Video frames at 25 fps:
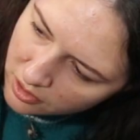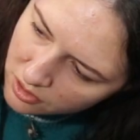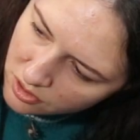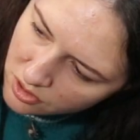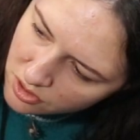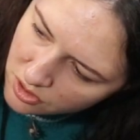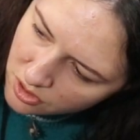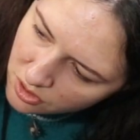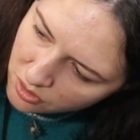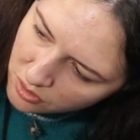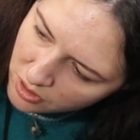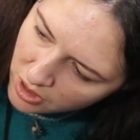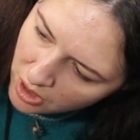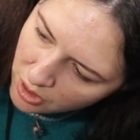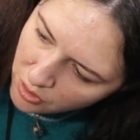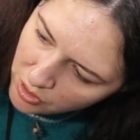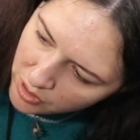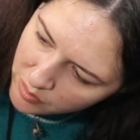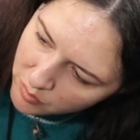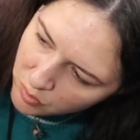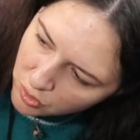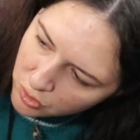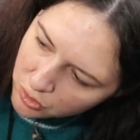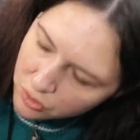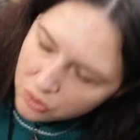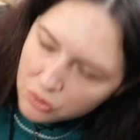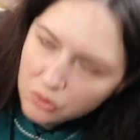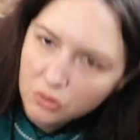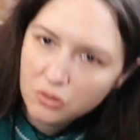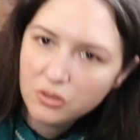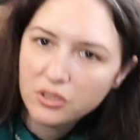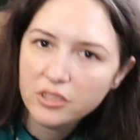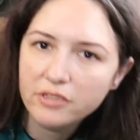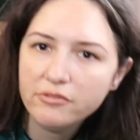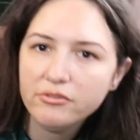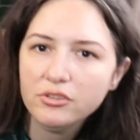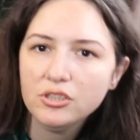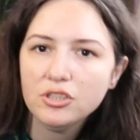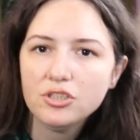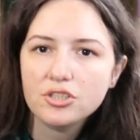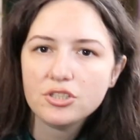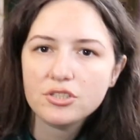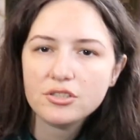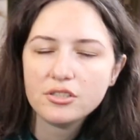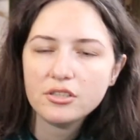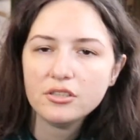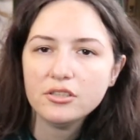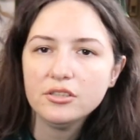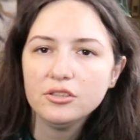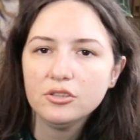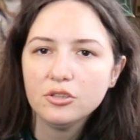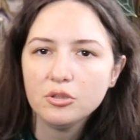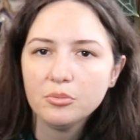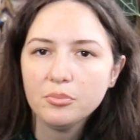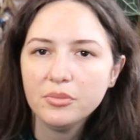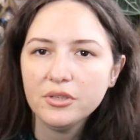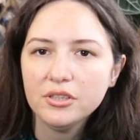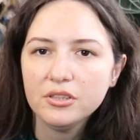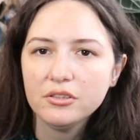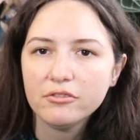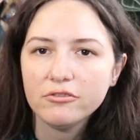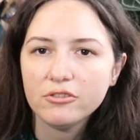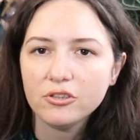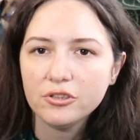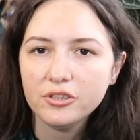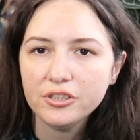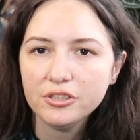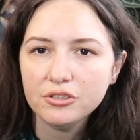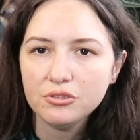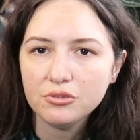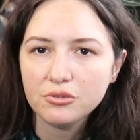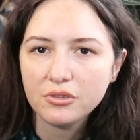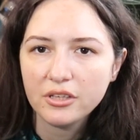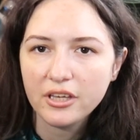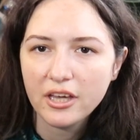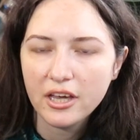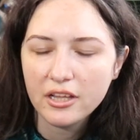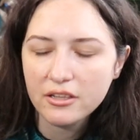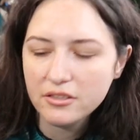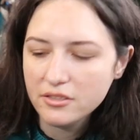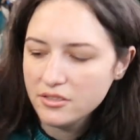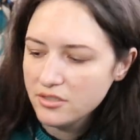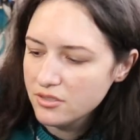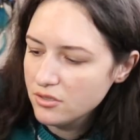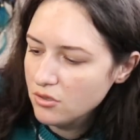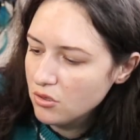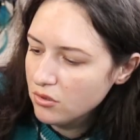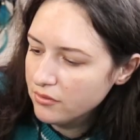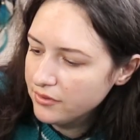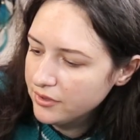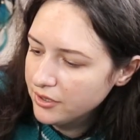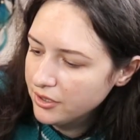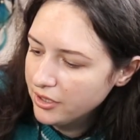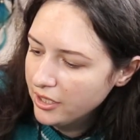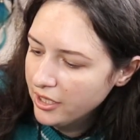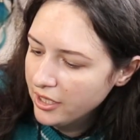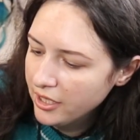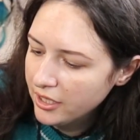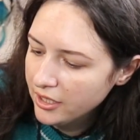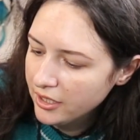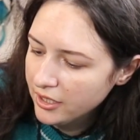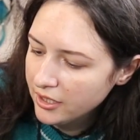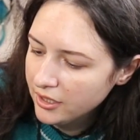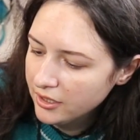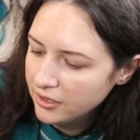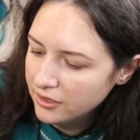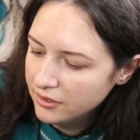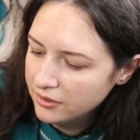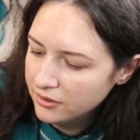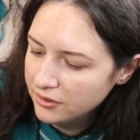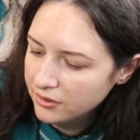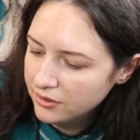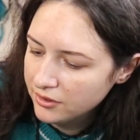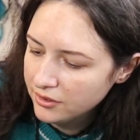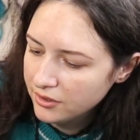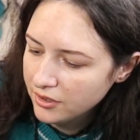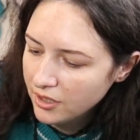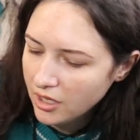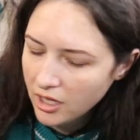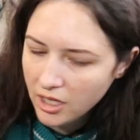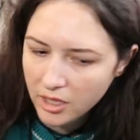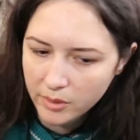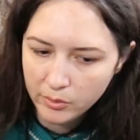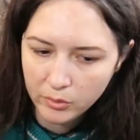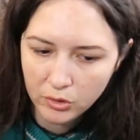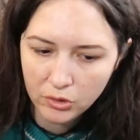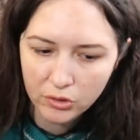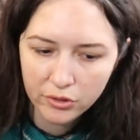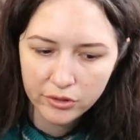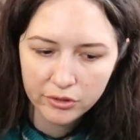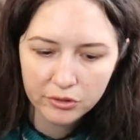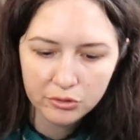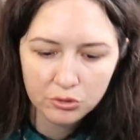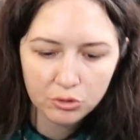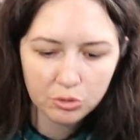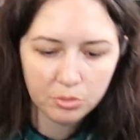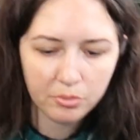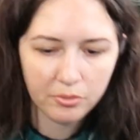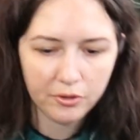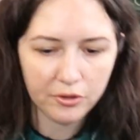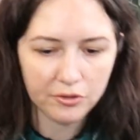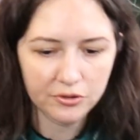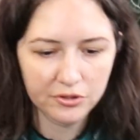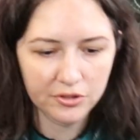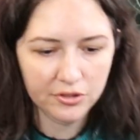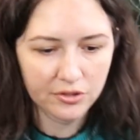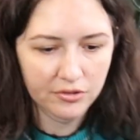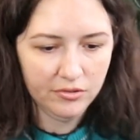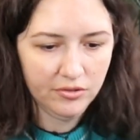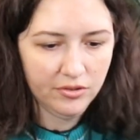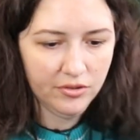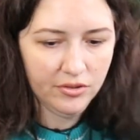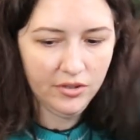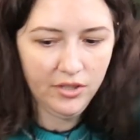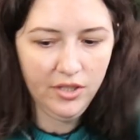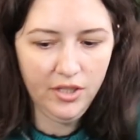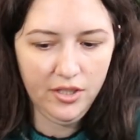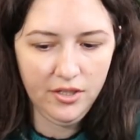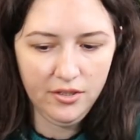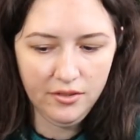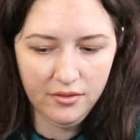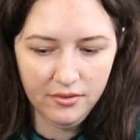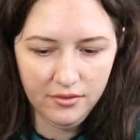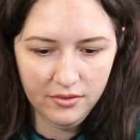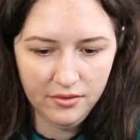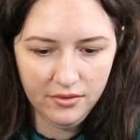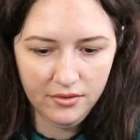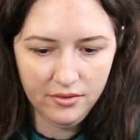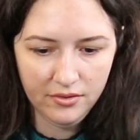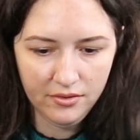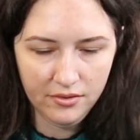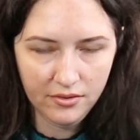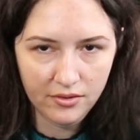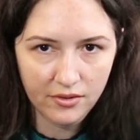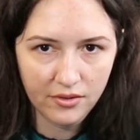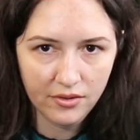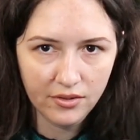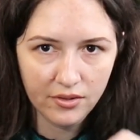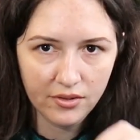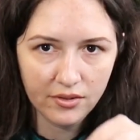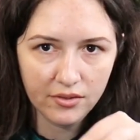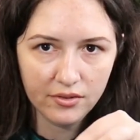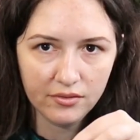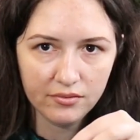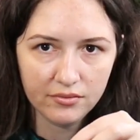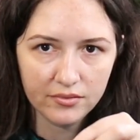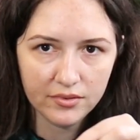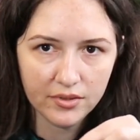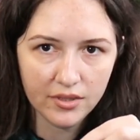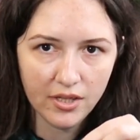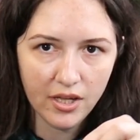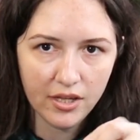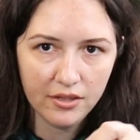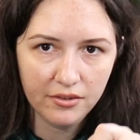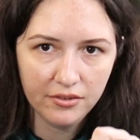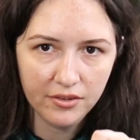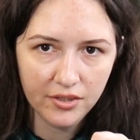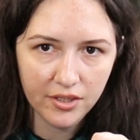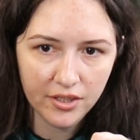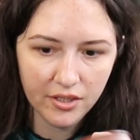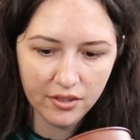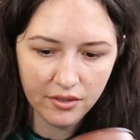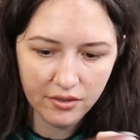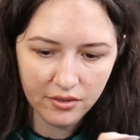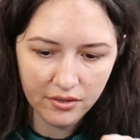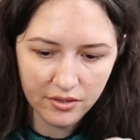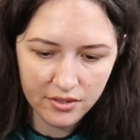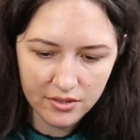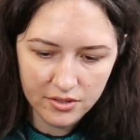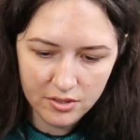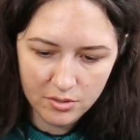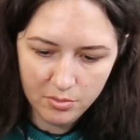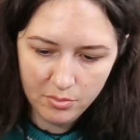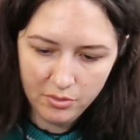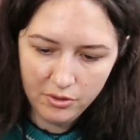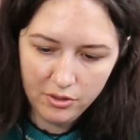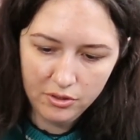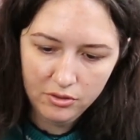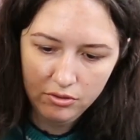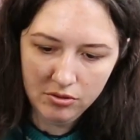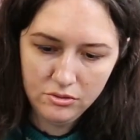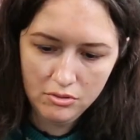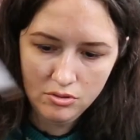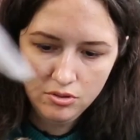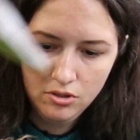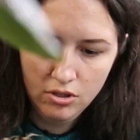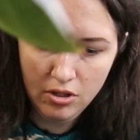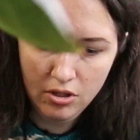So now I'm going to leave it just a little bit for it to callus over, and I'm going to pot it in, I think, this pot,